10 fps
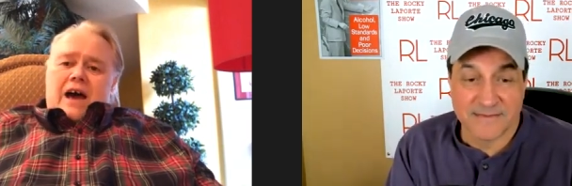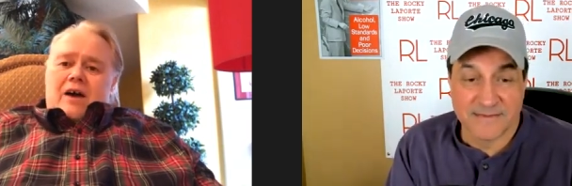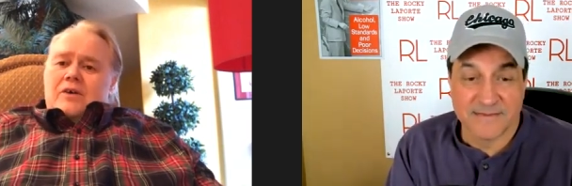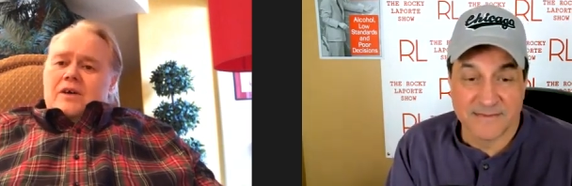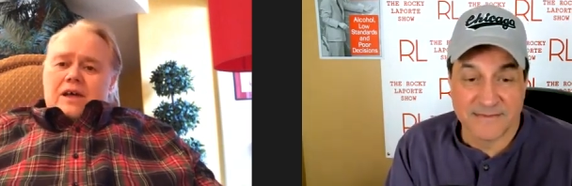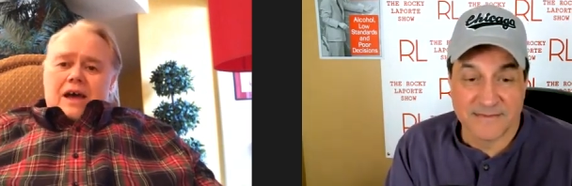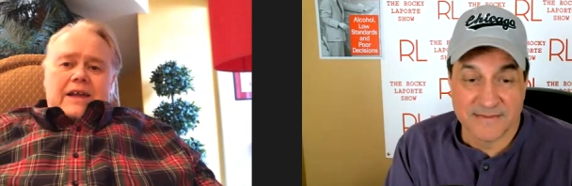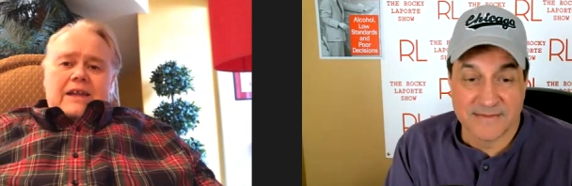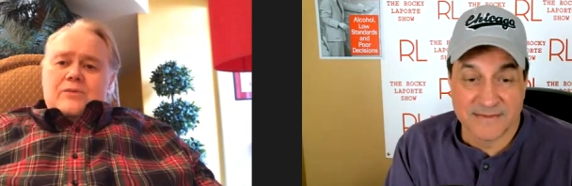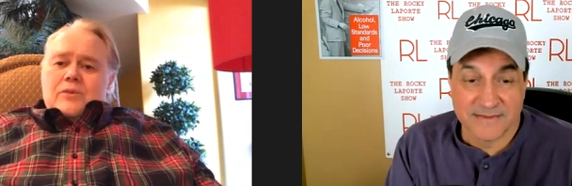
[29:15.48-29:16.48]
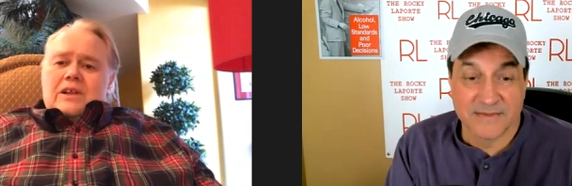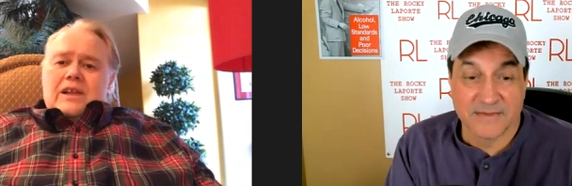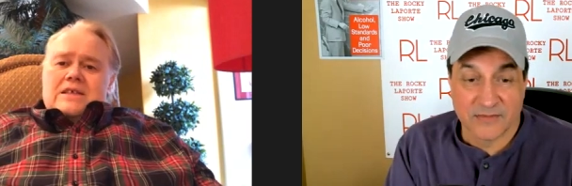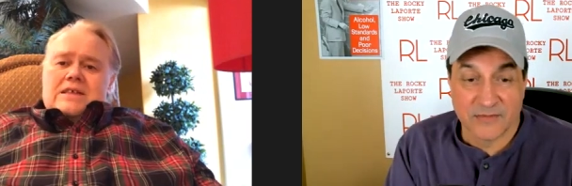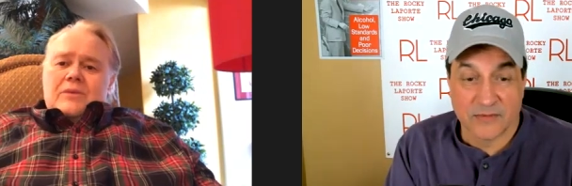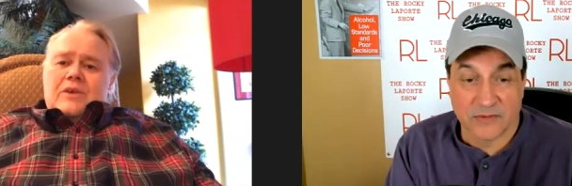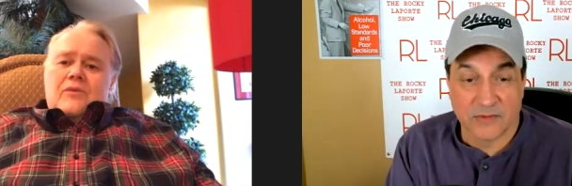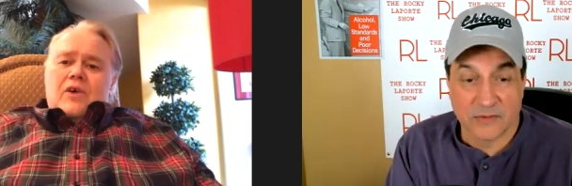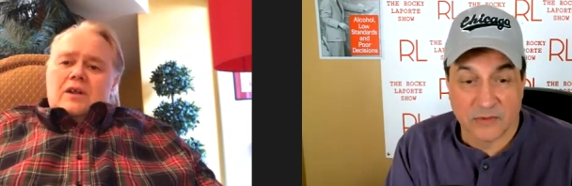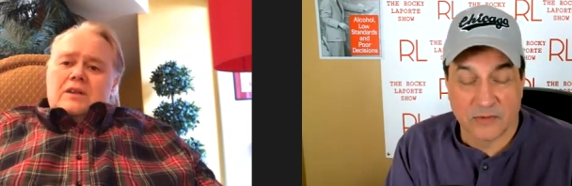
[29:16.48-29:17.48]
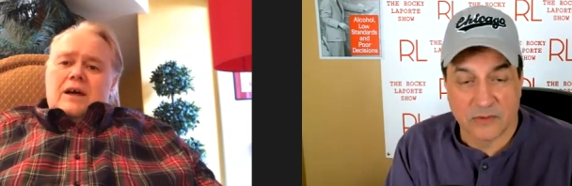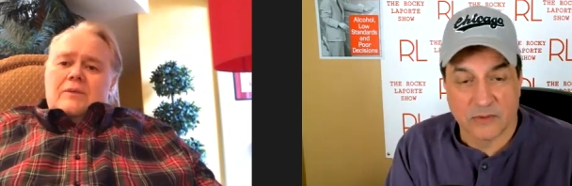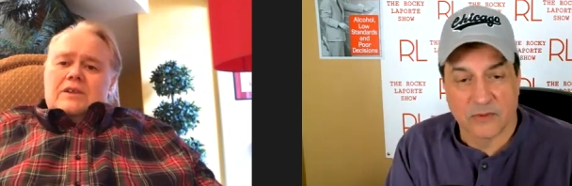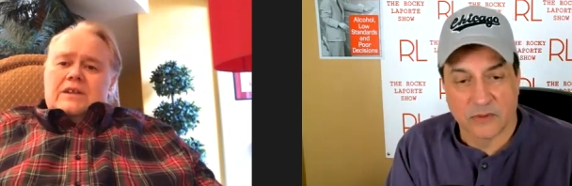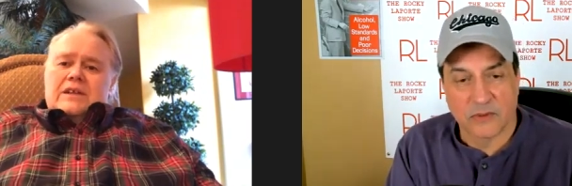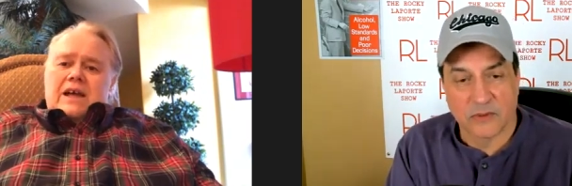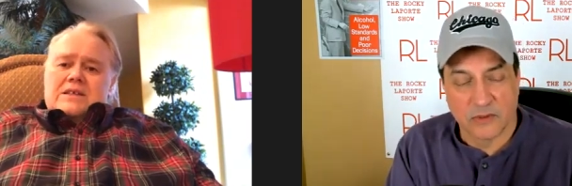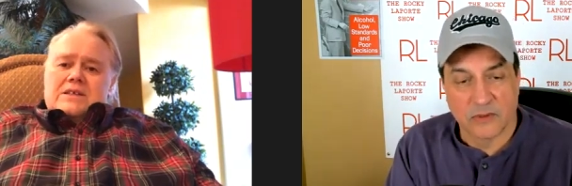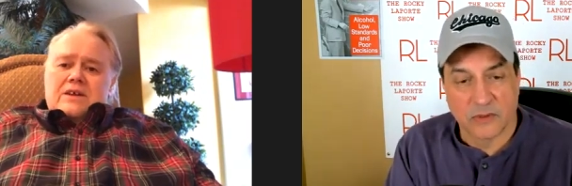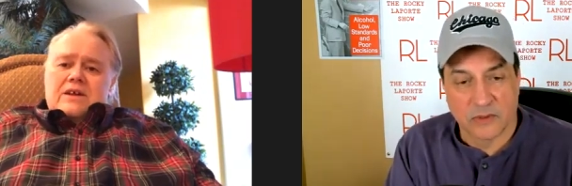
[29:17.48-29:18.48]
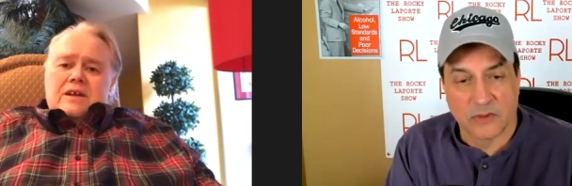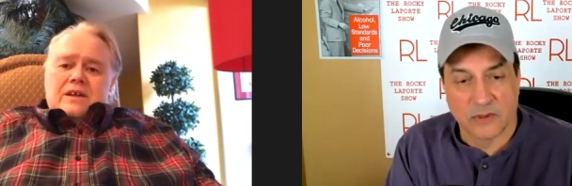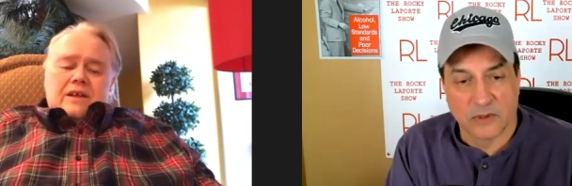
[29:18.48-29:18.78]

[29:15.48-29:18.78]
Speaker 1: now. I didn't realize I would fall in love with the desert.